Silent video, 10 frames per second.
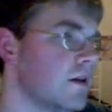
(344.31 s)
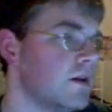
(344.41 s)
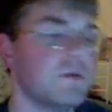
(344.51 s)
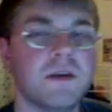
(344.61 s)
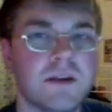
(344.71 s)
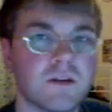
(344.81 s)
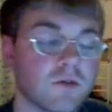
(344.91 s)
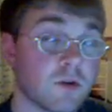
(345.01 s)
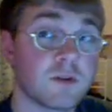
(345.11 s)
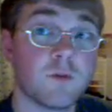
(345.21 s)
you need a
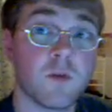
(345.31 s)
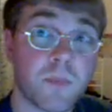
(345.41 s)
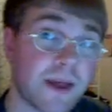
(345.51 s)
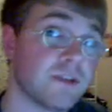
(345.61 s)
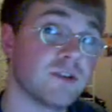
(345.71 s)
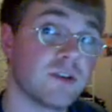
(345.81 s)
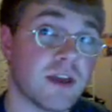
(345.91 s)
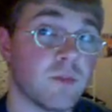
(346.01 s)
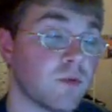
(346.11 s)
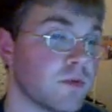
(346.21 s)
crossover patch cable,